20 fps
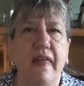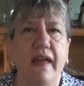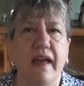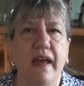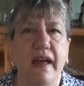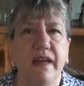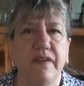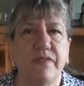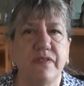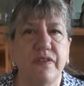
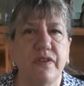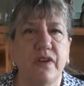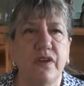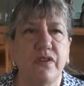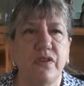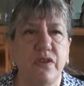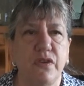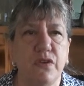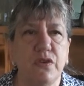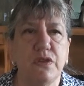even though
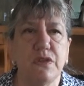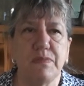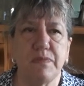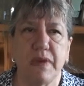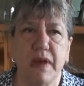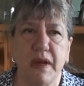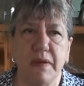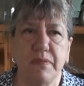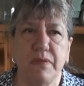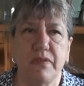the
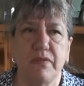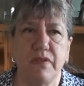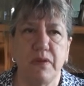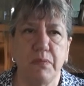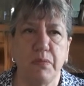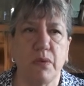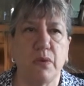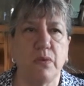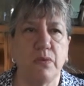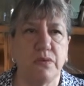newspaper
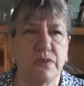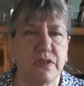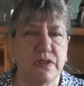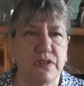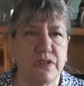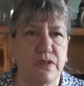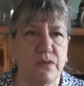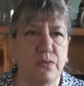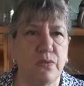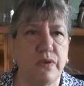reporter
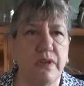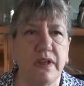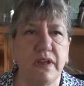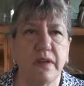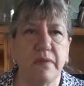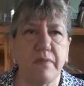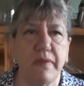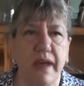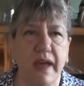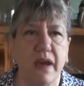Sir
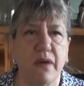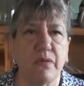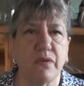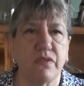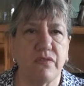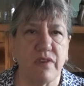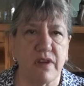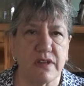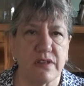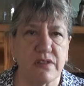William Howard
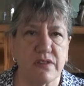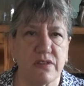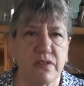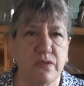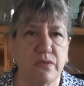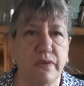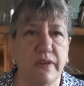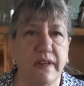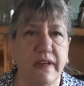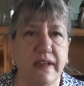
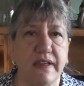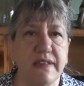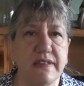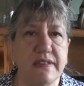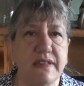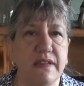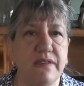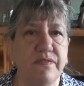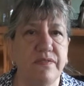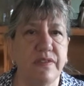Russell in
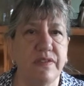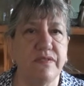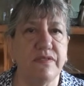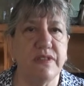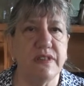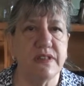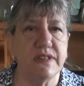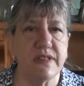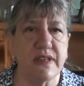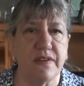
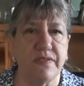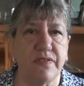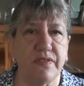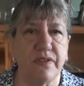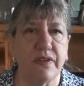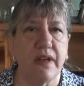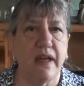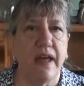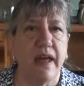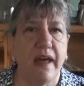
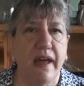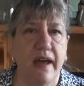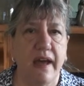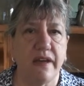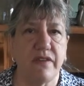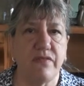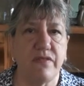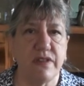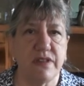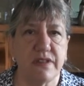1857
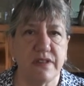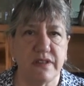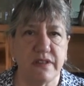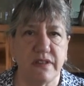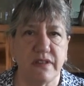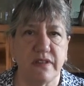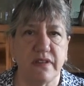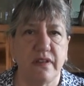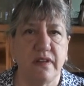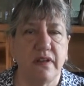had written,